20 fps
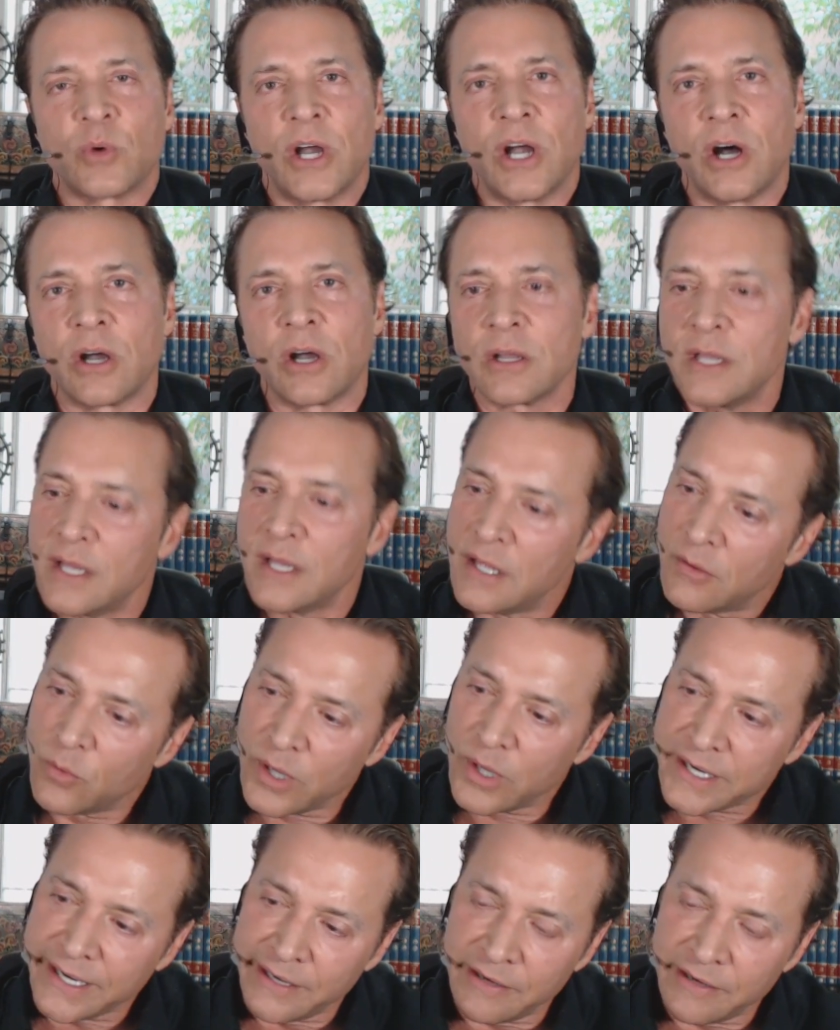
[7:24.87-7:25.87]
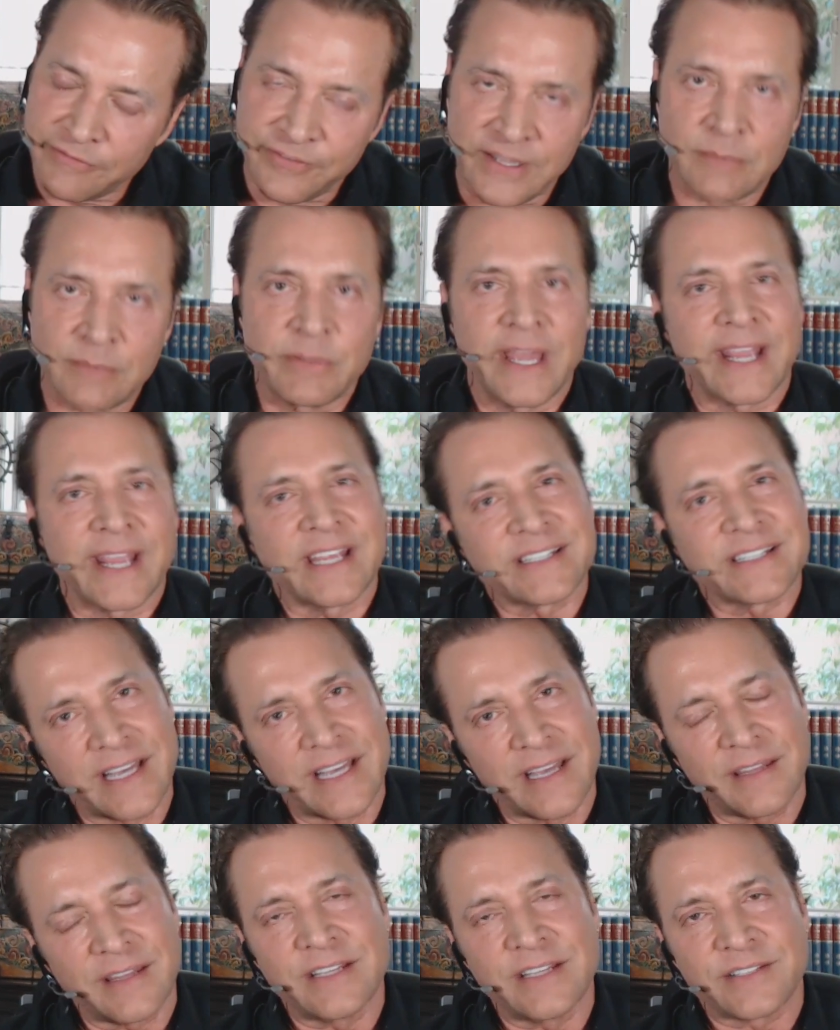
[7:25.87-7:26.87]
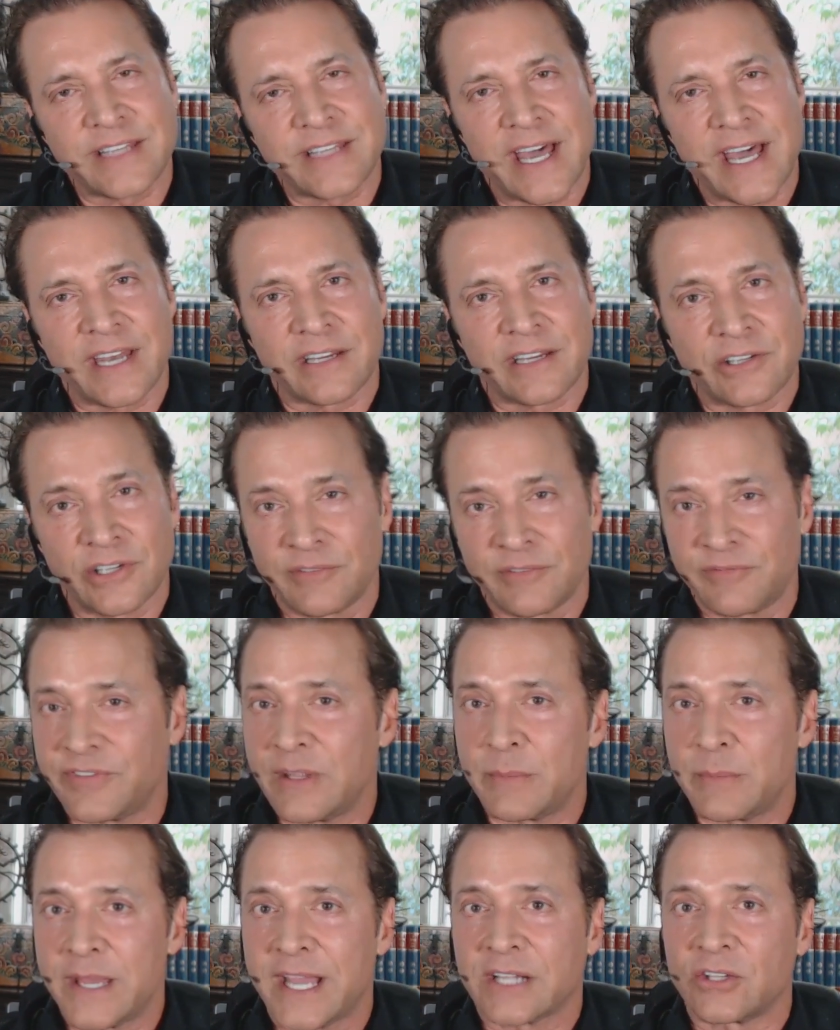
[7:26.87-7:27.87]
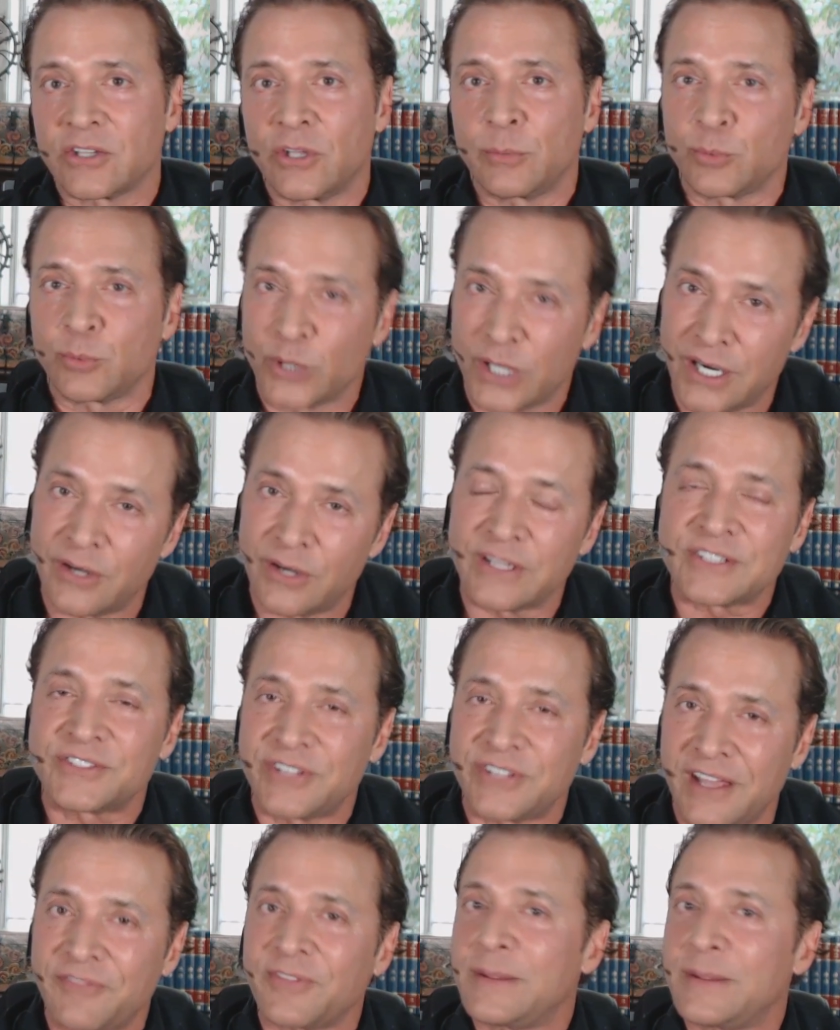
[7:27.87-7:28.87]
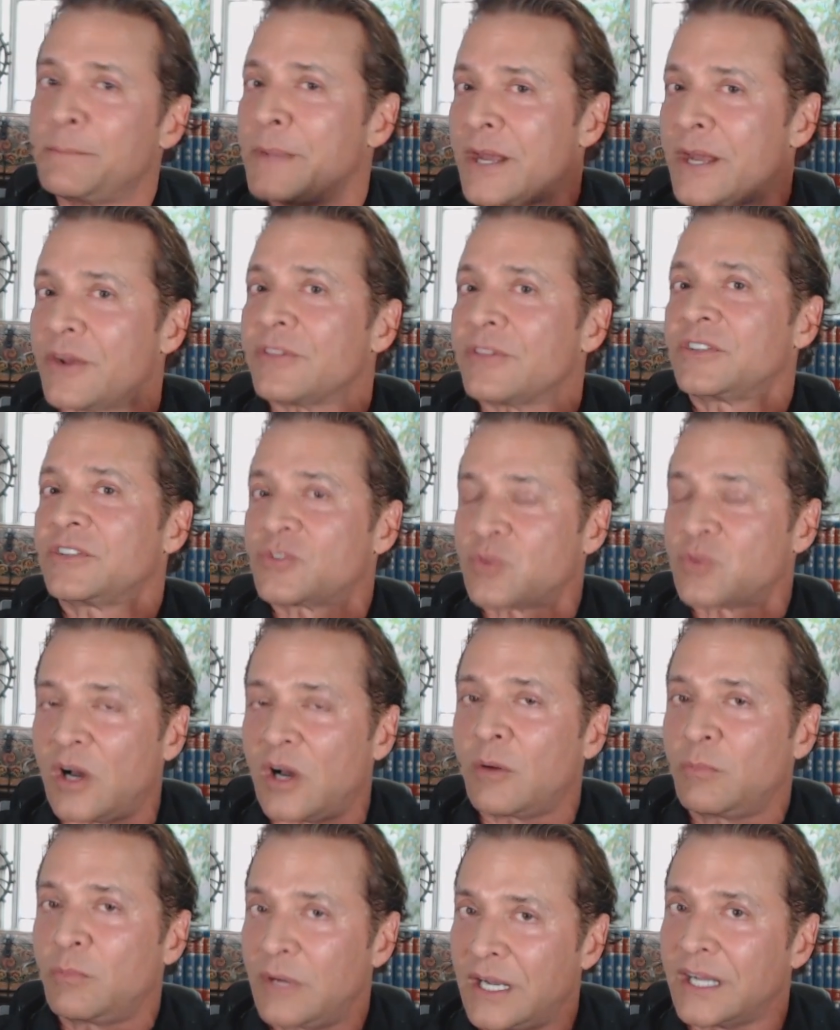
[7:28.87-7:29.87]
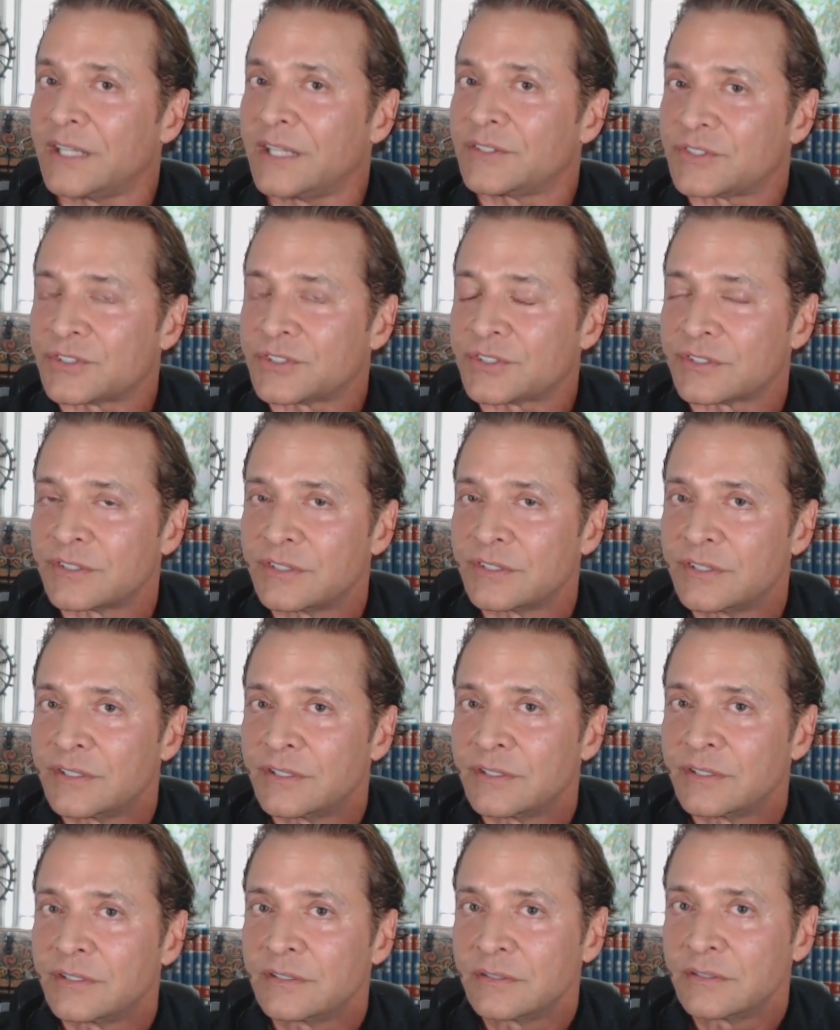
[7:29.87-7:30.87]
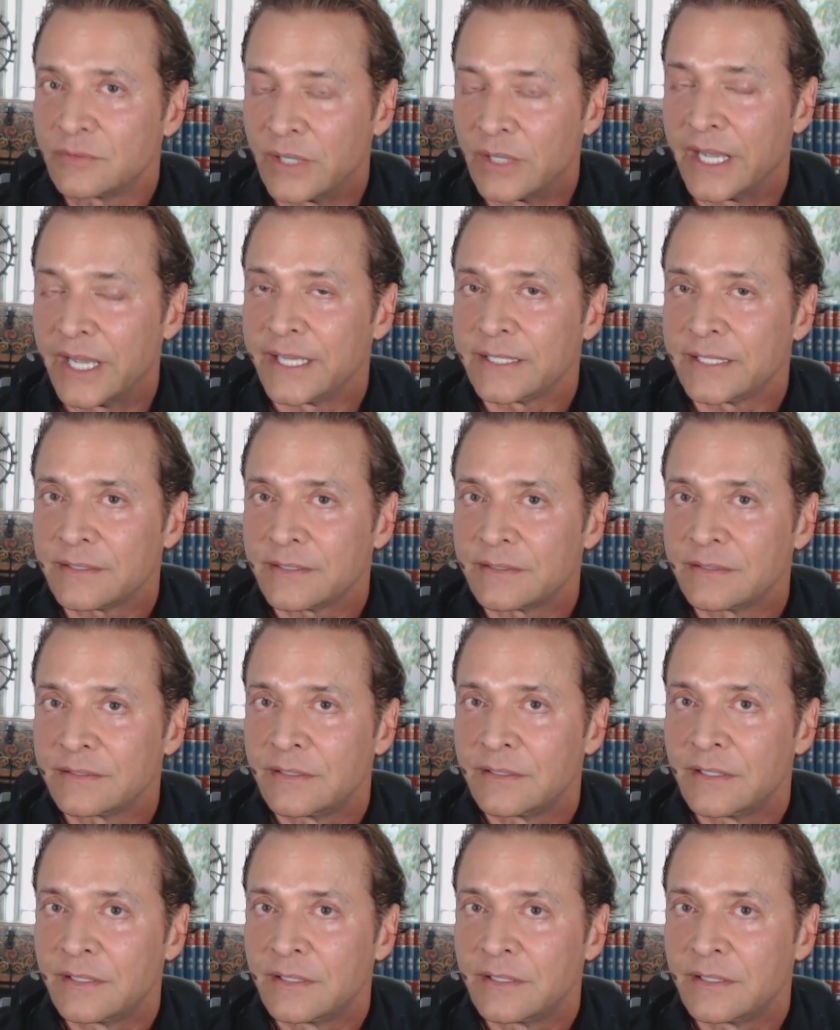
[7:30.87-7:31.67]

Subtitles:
Well, what kind of feedback? Is that a good feedback loop? Well, it's definitely better than 12 months, right?